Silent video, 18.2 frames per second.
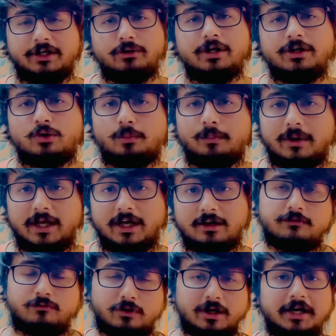need to make
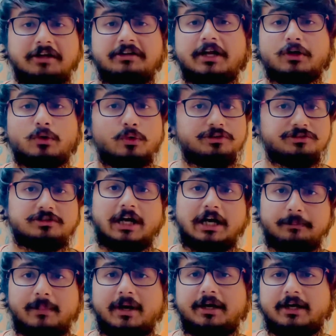for getting that good
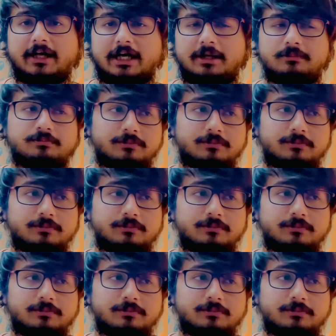standby time,